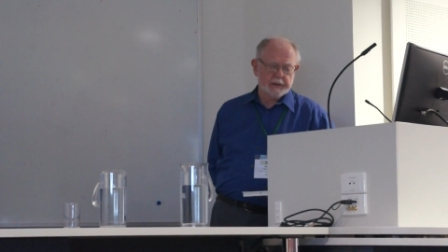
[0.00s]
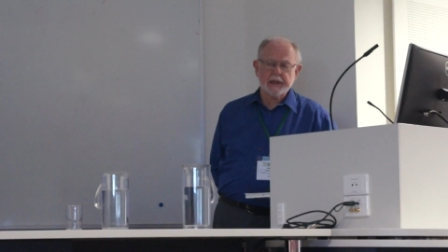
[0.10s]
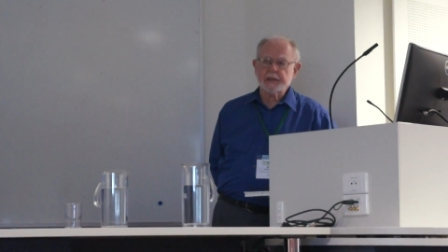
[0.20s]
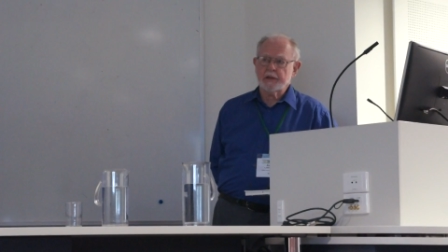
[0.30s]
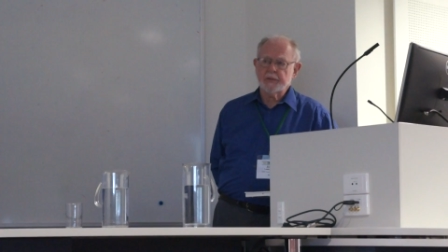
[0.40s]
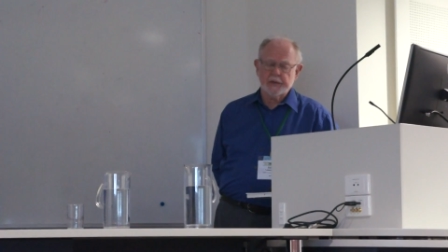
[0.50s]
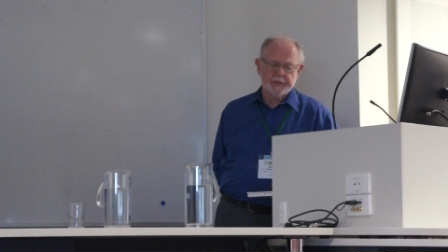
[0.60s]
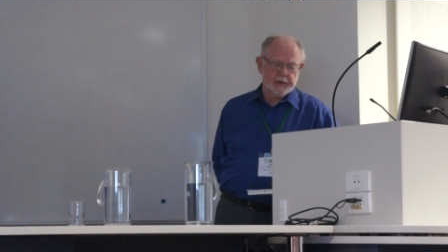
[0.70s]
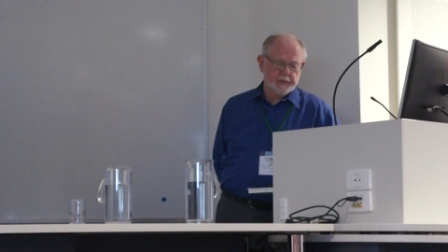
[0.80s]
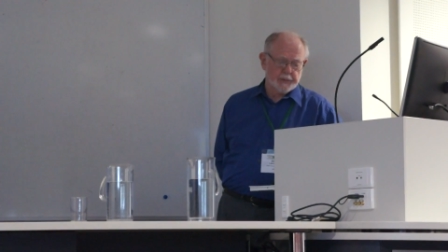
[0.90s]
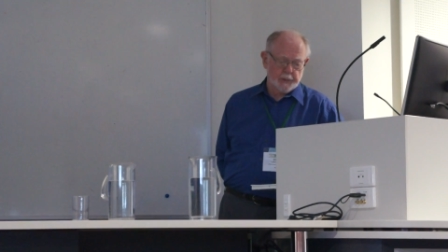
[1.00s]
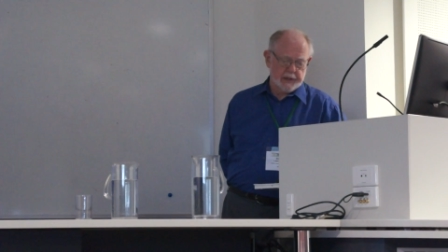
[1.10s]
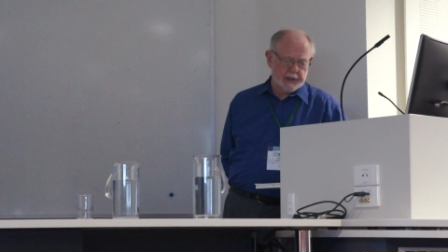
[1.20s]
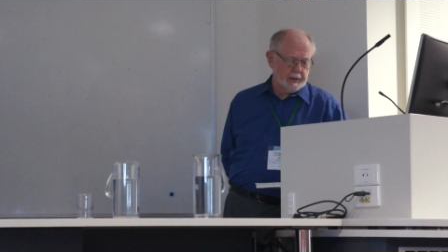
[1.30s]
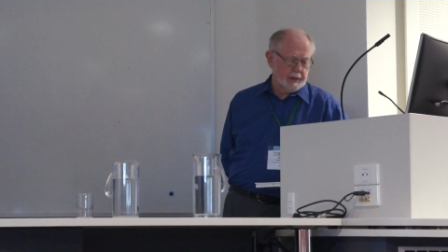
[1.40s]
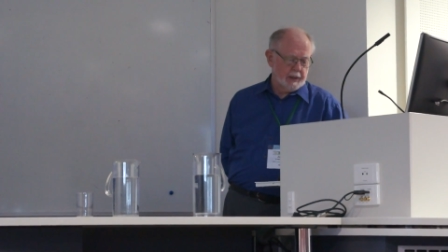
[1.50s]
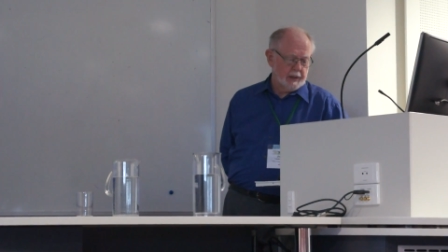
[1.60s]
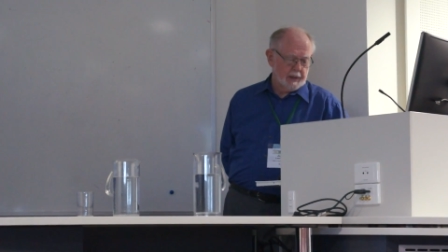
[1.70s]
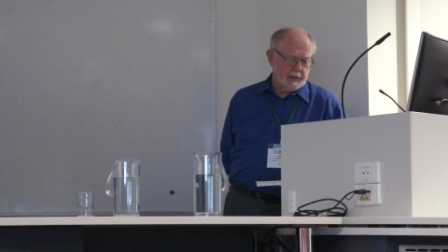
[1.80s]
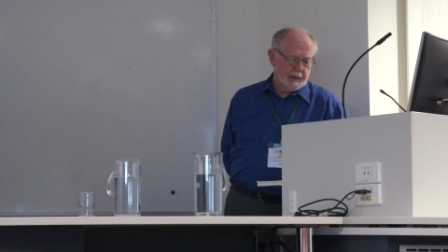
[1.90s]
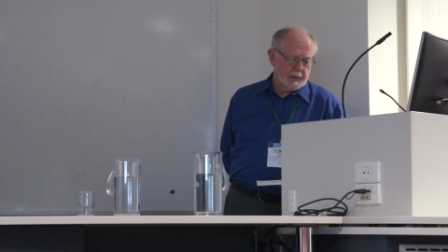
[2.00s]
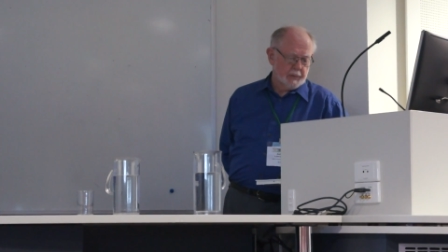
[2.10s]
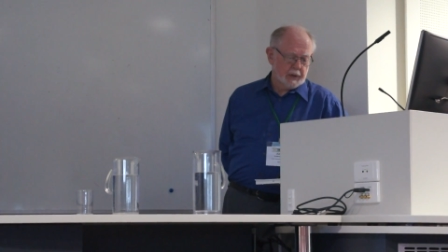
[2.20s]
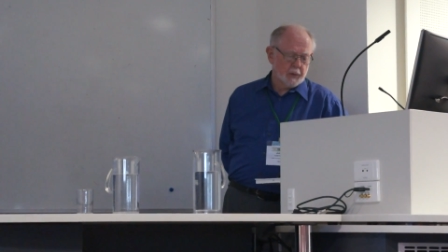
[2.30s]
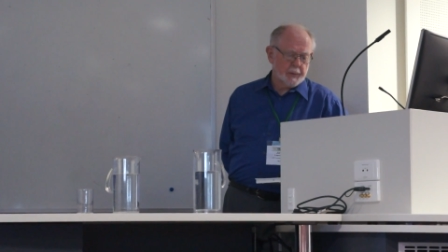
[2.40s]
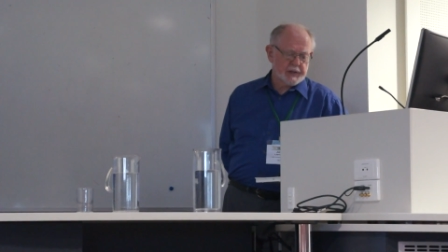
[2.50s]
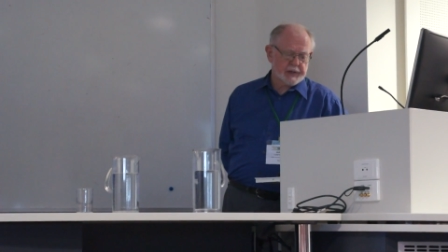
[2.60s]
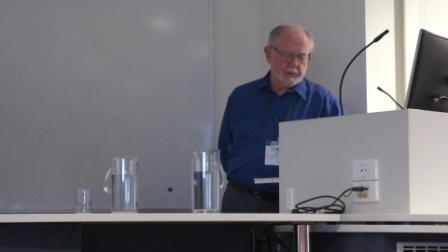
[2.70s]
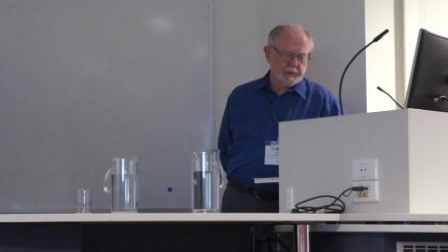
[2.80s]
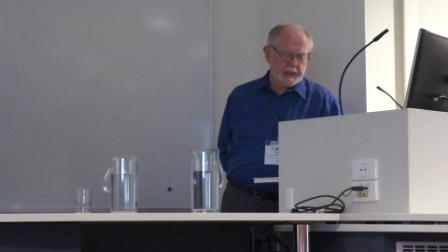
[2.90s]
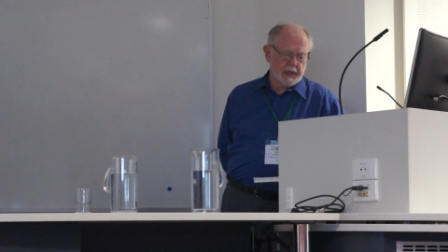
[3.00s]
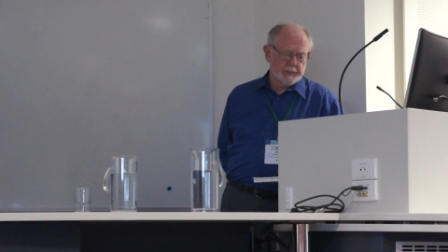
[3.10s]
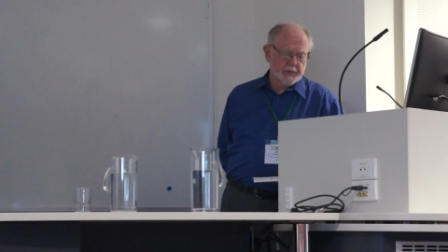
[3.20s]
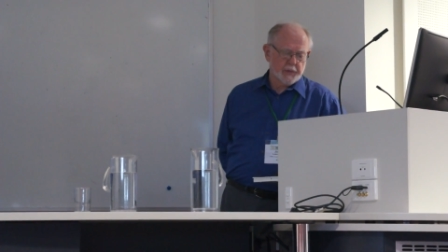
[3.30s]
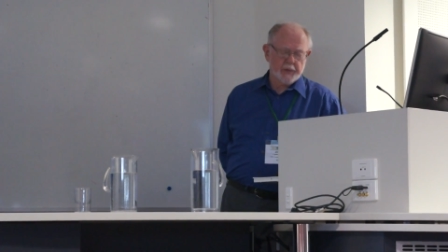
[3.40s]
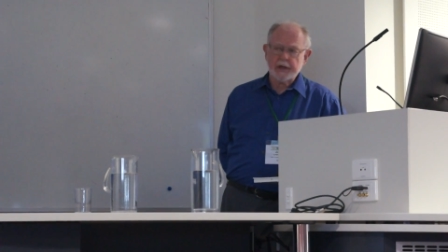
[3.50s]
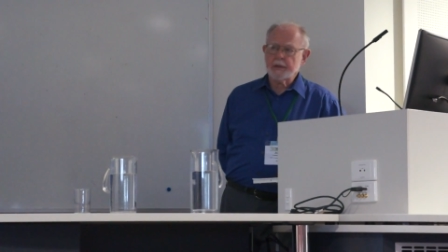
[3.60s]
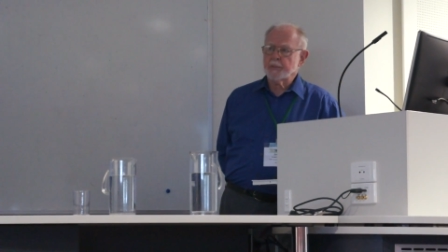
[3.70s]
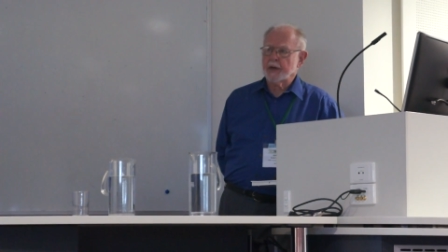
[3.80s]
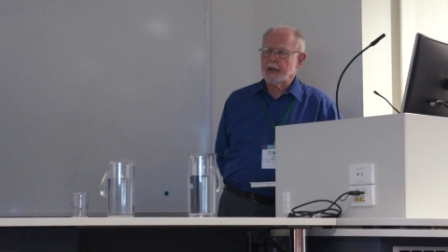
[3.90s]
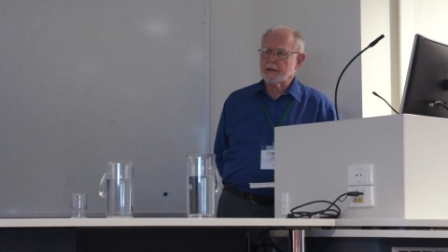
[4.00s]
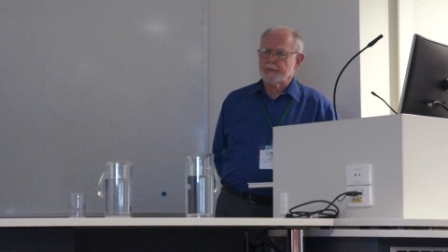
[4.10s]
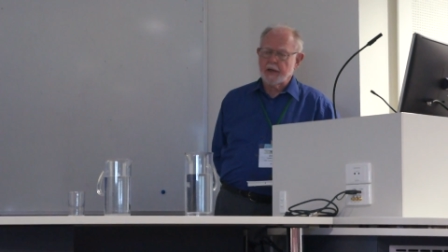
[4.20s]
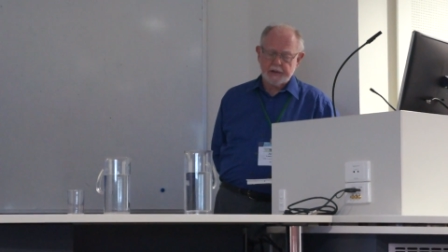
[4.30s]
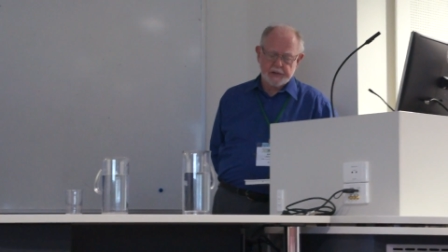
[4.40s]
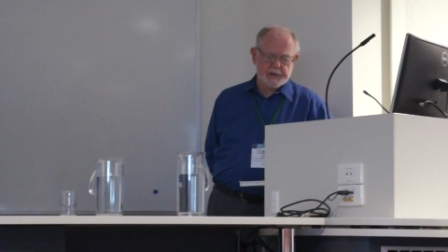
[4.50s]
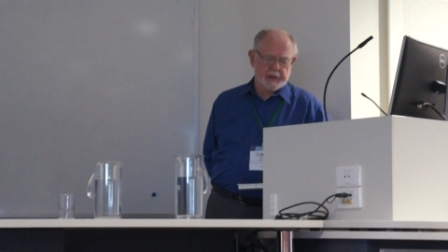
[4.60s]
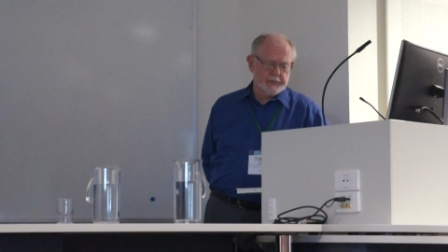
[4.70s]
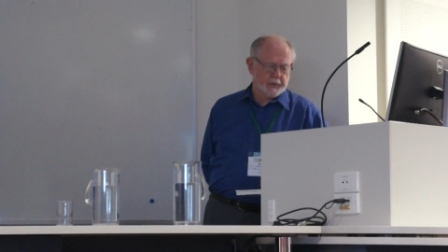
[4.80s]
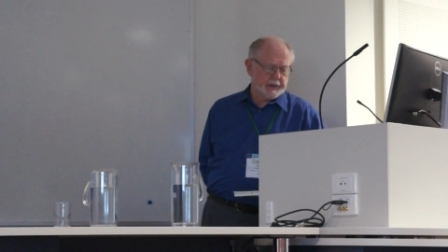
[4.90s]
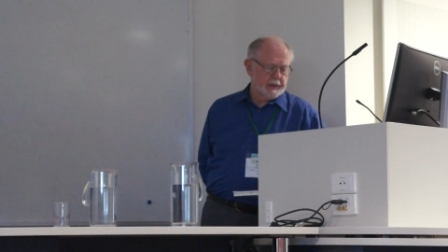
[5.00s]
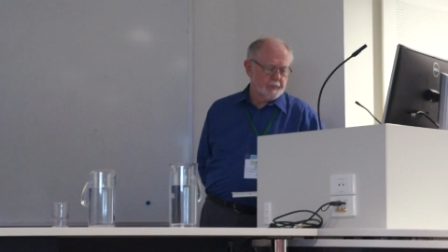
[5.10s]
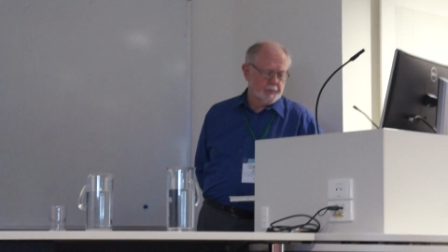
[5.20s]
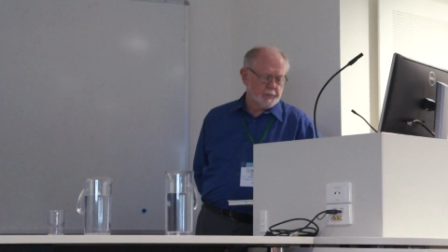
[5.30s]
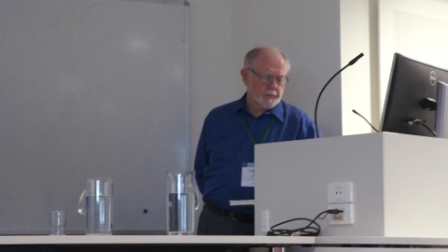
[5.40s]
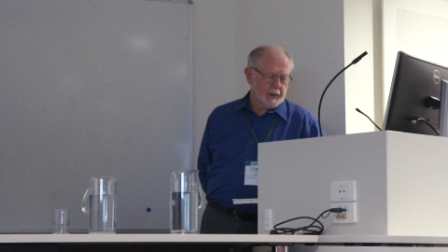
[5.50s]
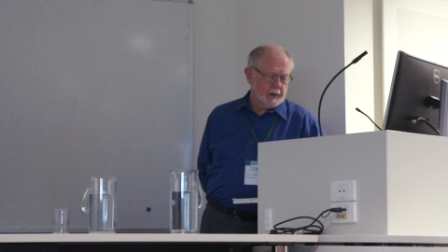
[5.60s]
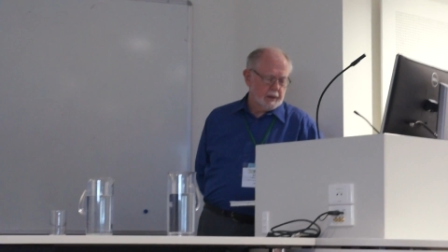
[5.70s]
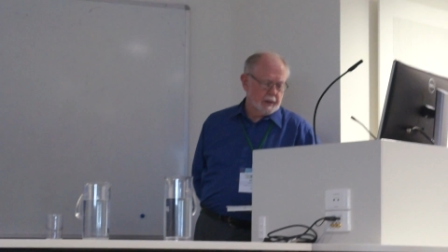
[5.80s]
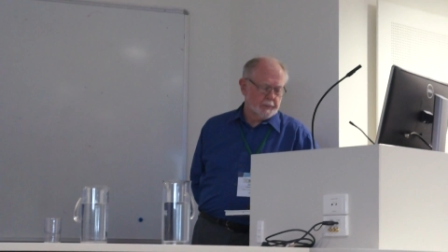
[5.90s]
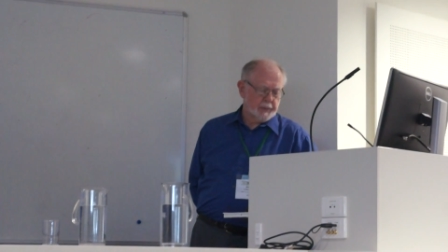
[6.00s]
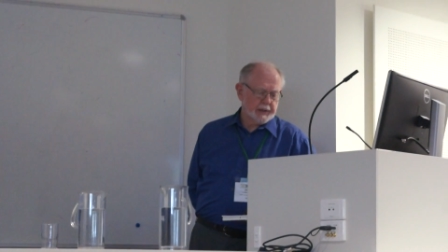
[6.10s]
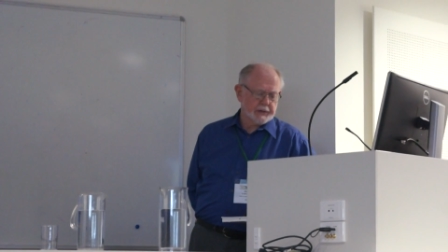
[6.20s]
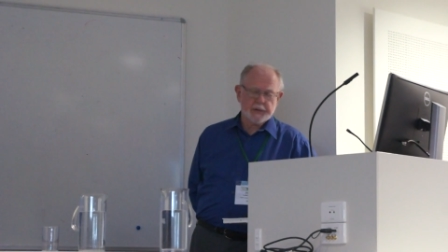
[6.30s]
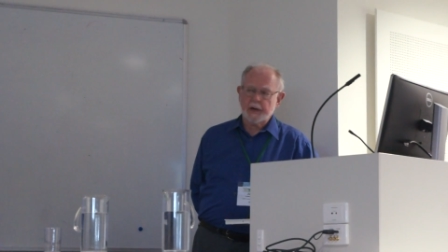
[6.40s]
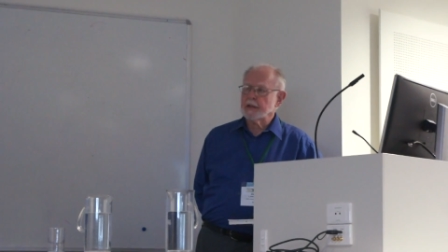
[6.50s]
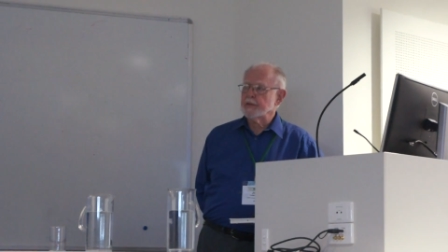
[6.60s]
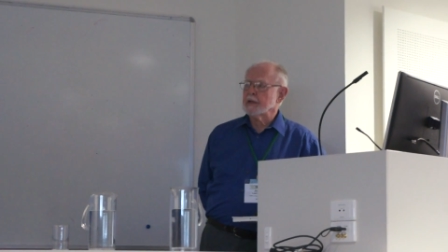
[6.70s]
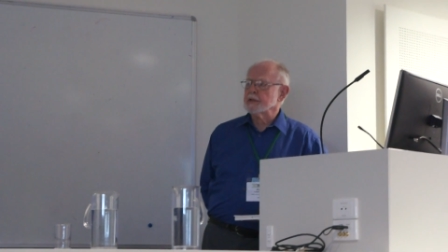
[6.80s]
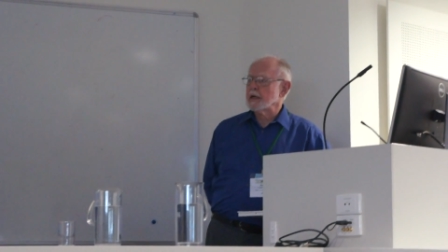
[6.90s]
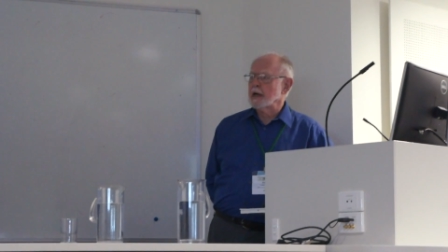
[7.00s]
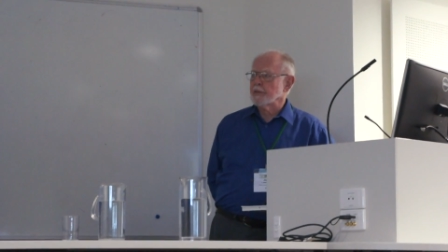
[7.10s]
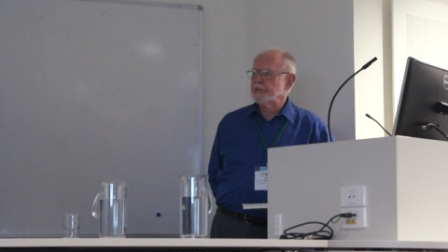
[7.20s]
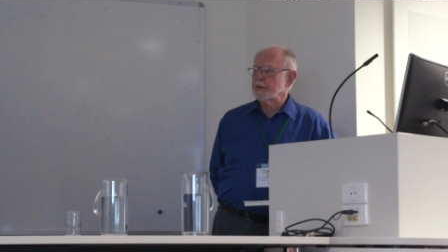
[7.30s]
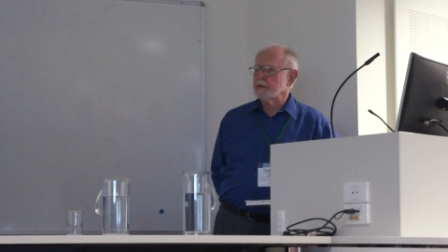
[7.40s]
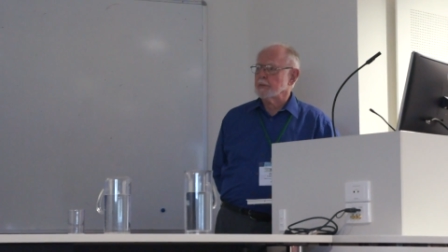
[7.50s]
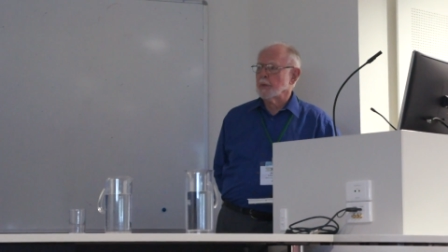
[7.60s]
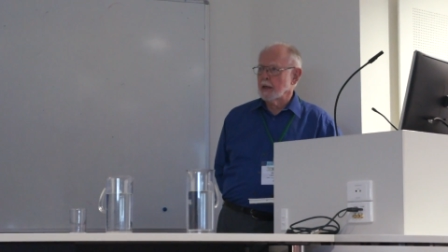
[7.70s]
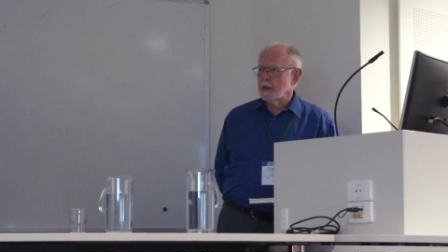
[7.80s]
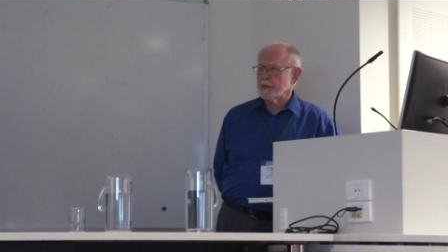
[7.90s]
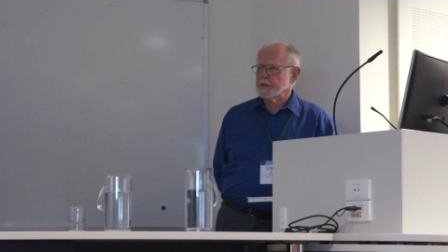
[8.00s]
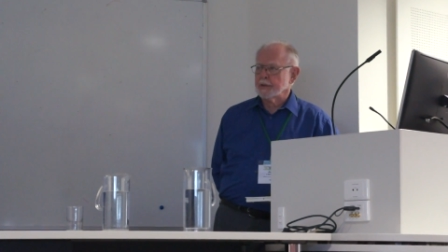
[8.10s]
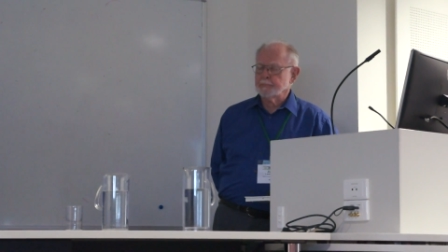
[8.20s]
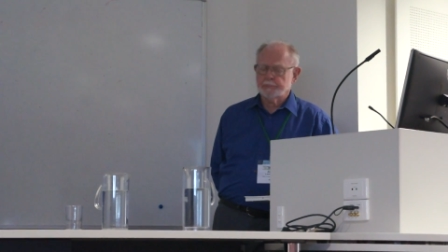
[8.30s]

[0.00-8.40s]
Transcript: in 1953, but it would be some time before the impact of that discovery penetrated the entire field of biology.